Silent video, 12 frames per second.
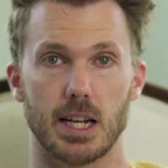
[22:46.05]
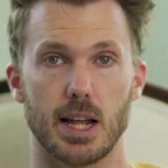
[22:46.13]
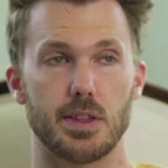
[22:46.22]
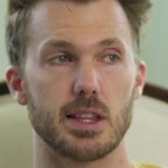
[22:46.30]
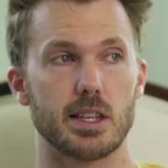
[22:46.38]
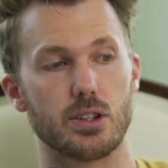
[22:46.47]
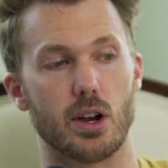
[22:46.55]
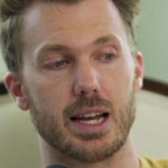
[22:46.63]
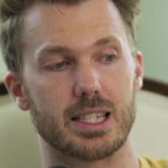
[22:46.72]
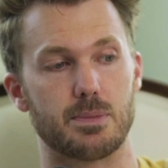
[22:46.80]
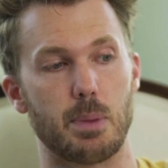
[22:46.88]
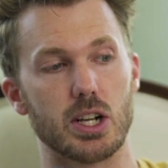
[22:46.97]
And I think these are
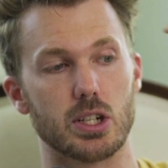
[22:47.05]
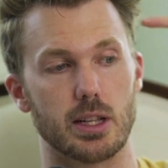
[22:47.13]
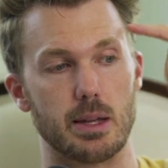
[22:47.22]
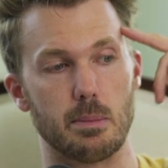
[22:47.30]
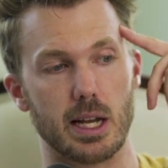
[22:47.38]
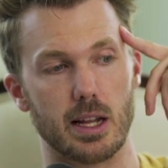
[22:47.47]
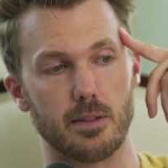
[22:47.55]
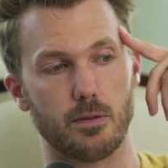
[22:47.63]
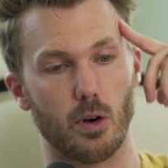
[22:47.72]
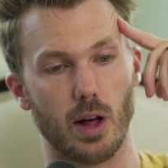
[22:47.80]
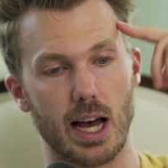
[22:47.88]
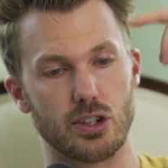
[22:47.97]
especially
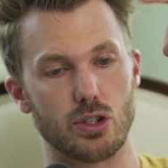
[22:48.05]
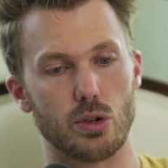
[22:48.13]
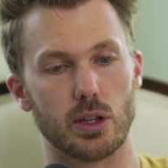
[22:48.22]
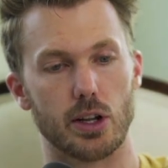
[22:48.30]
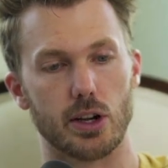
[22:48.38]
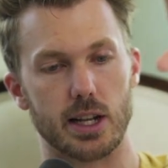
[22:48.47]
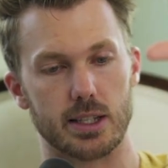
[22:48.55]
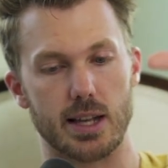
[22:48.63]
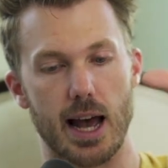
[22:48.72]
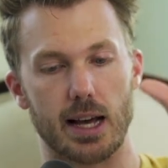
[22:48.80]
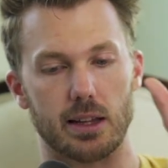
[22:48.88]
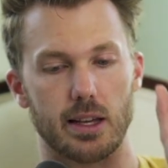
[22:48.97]
meaningful as you learn
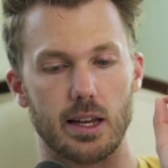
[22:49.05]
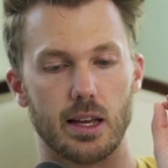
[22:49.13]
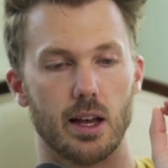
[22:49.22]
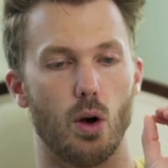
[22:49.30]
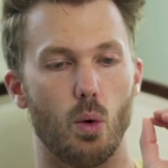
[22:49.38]
exactly